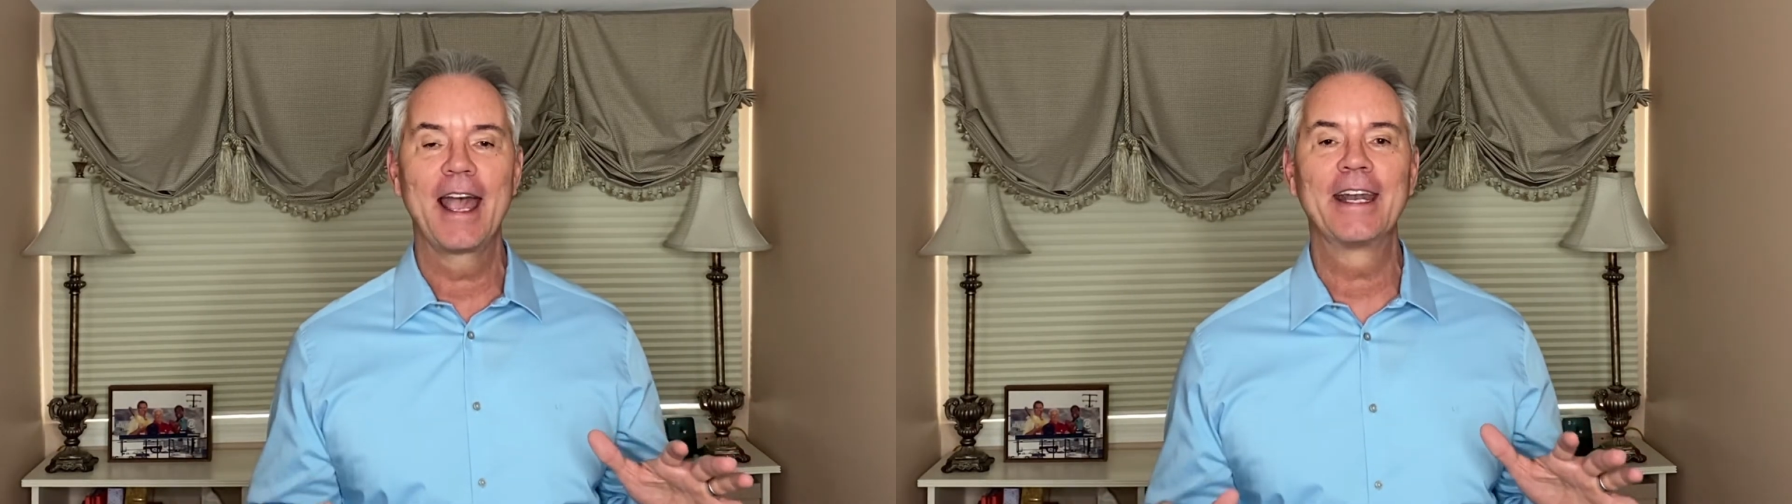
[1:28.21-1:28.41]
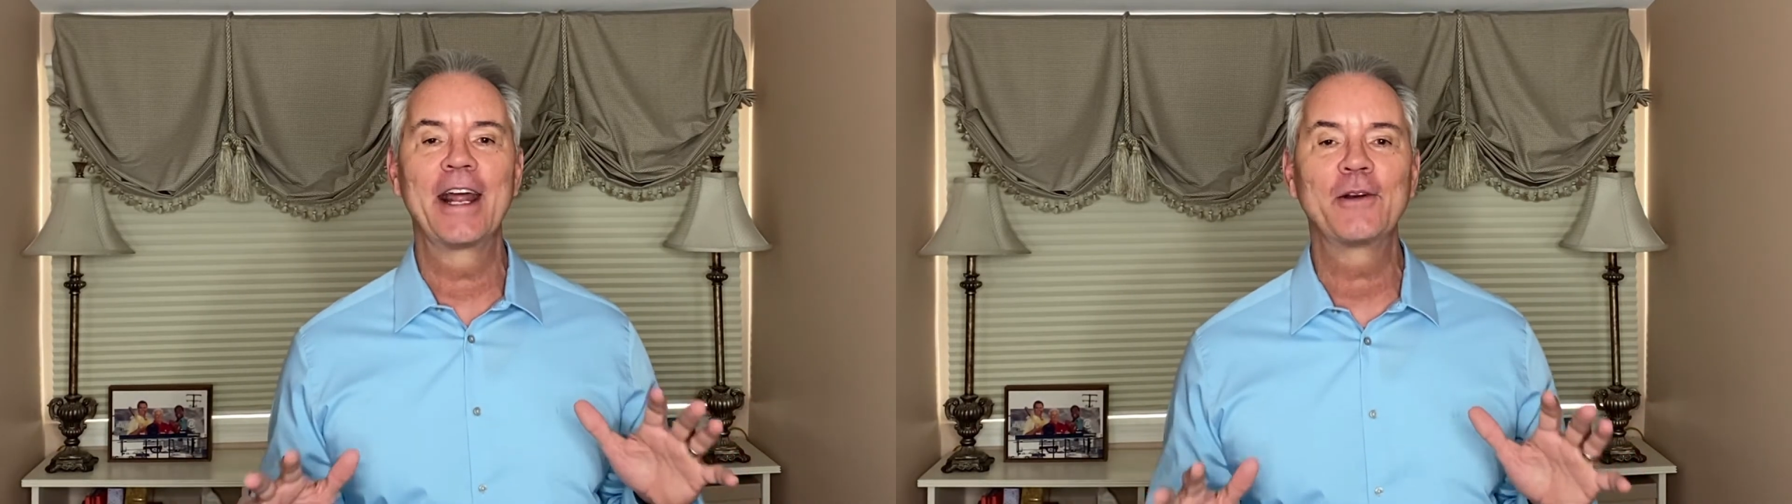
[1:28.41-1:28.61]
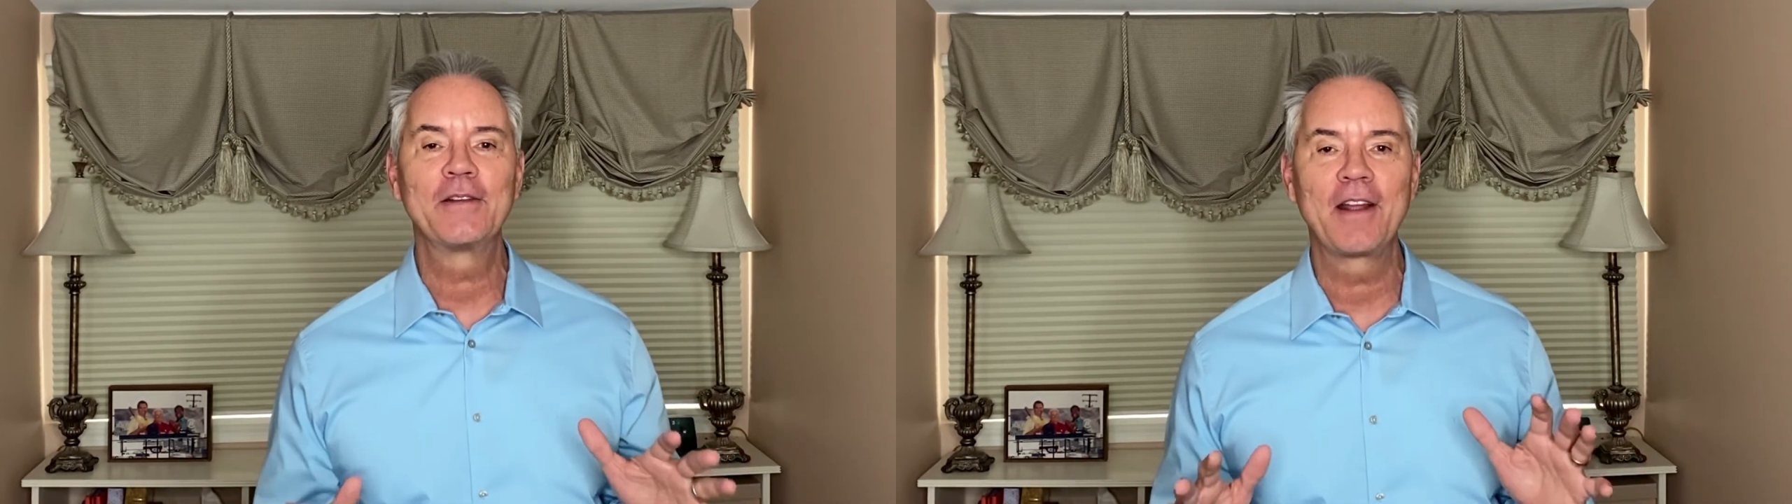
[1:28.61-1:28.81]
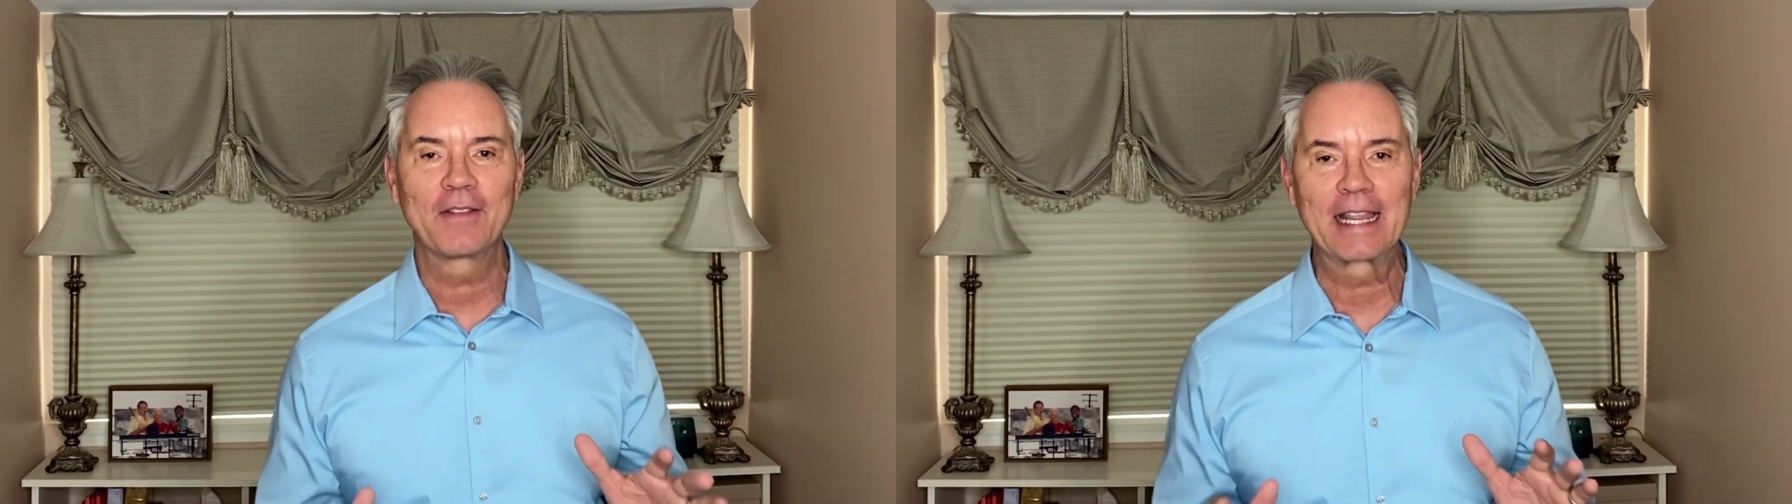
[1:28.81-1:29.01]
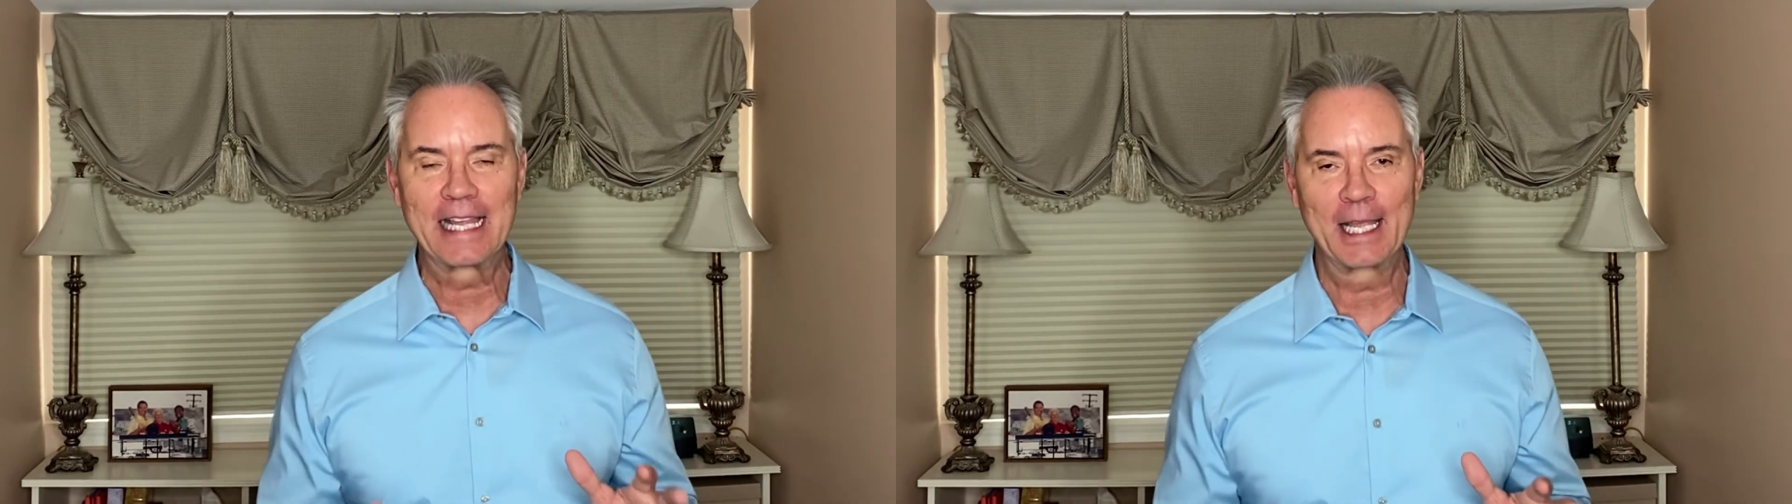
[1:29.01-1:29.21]
and I don't even
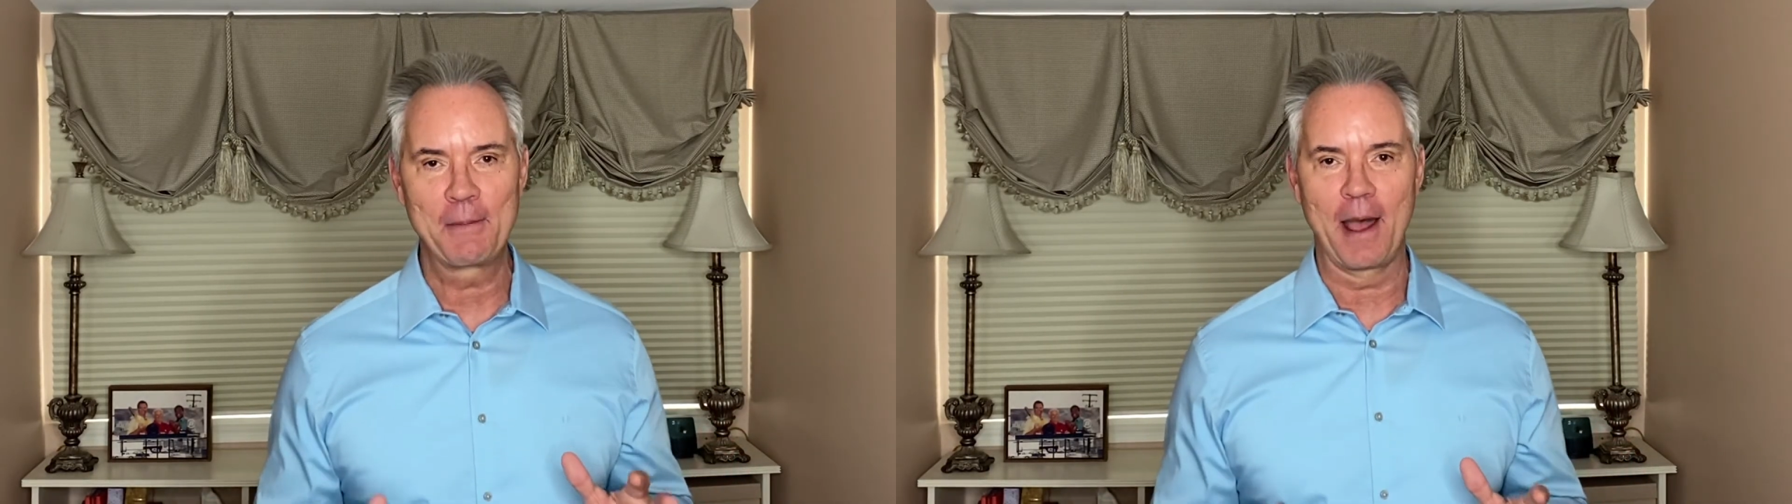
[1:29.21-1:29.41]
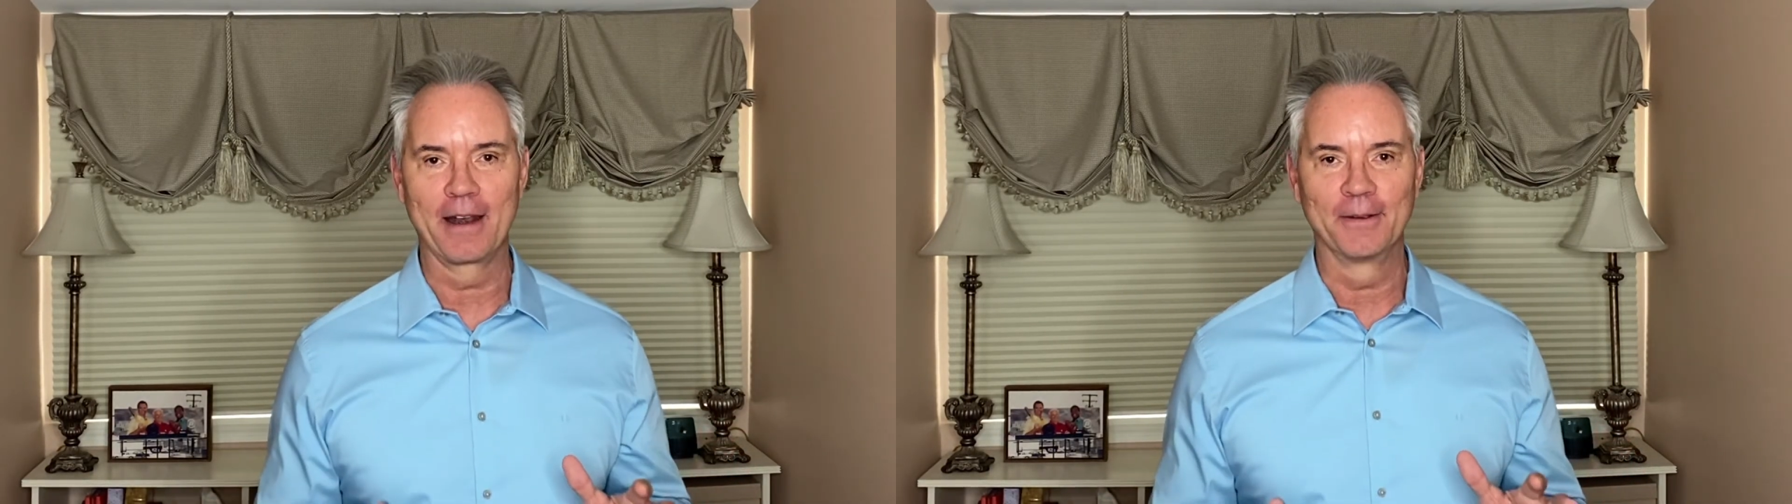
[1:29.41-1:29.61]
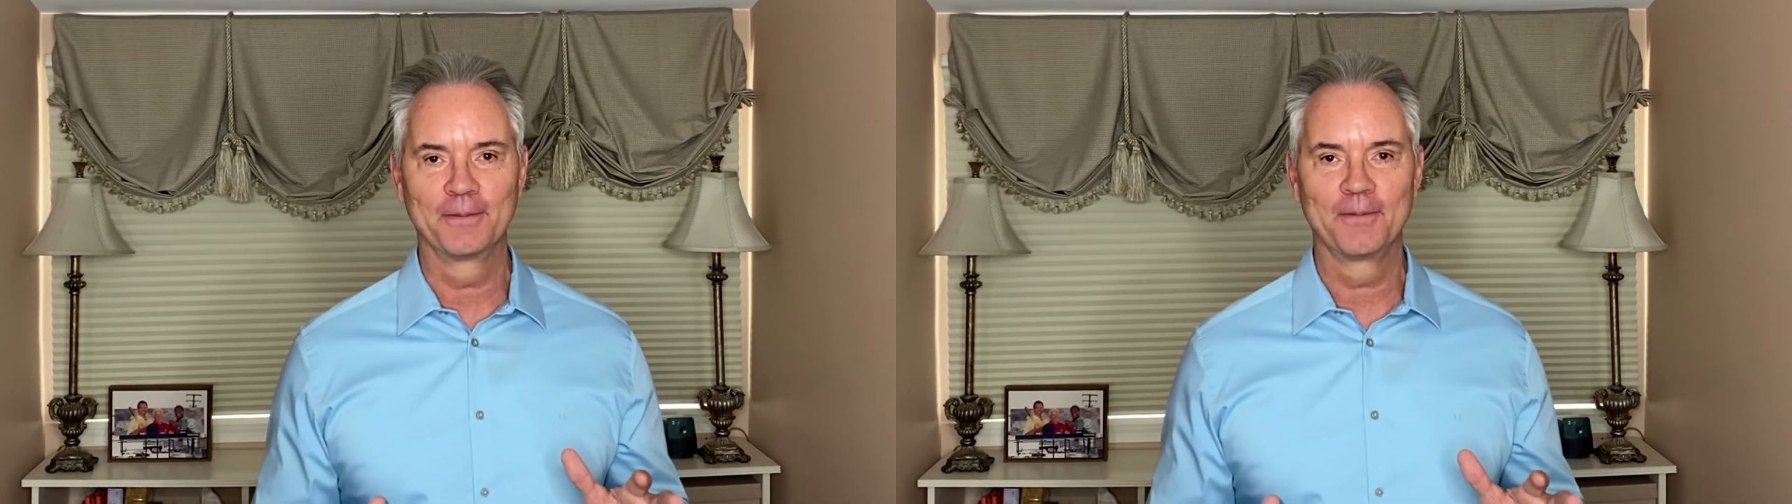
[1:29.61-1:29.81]
have to think about it.